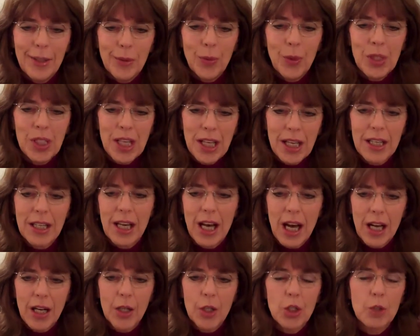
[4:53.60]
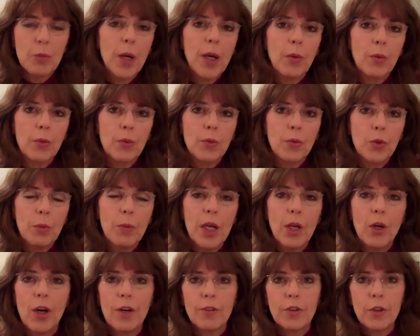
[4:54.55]
One day at college, my
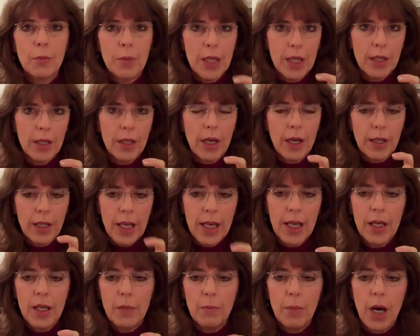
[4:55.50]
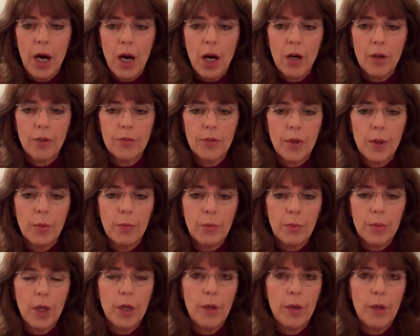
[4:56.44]
roommate offered me a candy bar from